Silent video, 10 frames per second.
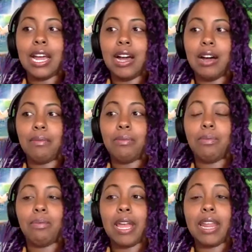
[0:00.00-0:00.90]
Um
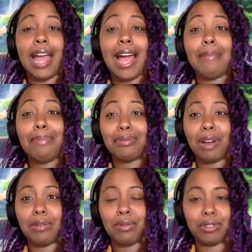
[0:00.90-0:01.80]
and it happened
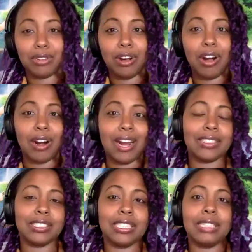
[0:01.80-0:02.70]
while we were in the car
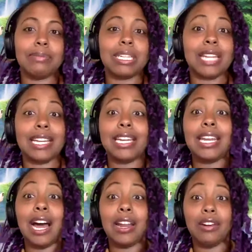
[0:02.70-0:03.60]
actually because i did
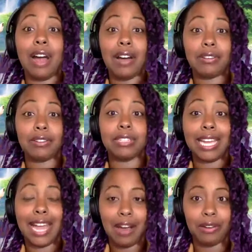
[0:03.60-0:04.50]
not know how to
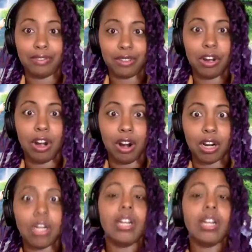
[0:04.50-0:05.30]
get out of the car